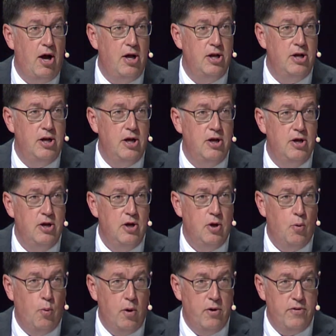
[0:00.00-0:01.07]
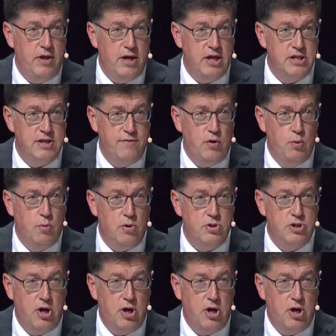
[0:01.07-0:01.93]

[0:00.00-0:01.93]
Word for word: unworthiness. If you will